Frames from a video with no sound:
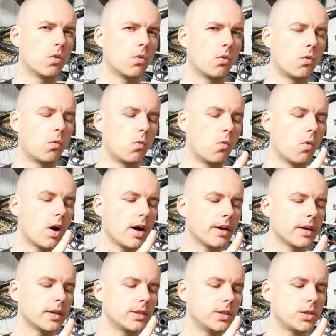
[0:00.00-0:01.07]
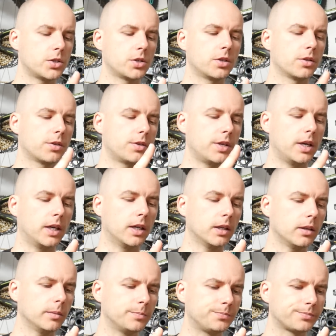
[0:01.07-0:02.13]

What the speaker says: One additional thing,